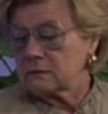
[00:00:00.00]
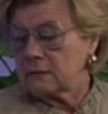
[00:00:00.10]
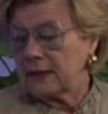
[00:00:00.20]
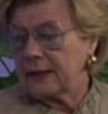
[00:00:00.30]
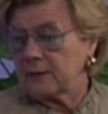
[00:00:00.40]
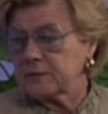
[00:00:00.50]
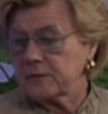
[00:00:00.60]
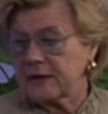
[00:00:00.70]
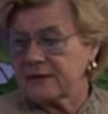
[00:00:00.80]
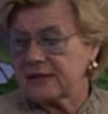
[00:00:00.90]
helped
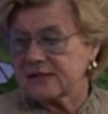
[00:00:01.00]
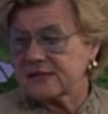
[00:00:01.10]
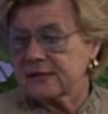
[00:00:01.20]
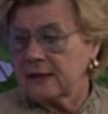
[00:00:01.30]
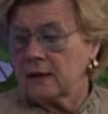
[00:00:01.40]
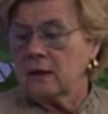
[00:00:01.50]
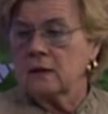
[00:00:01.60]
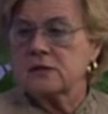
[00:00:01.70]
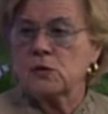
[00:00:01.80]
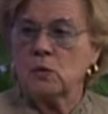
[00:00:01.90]
by this.
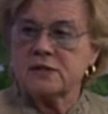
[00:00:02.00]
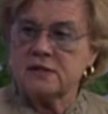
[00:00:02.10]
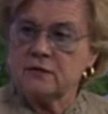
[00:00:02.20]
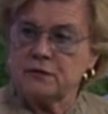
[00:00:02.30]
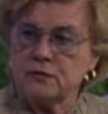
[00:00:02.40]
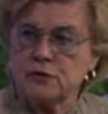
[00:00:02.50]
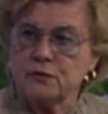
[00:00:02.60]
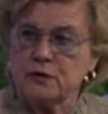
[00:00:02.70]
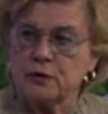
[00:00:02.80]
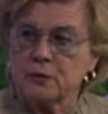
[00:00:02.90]
So what's in the future
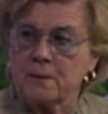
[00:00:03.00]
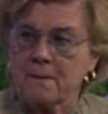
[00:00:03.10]
for you?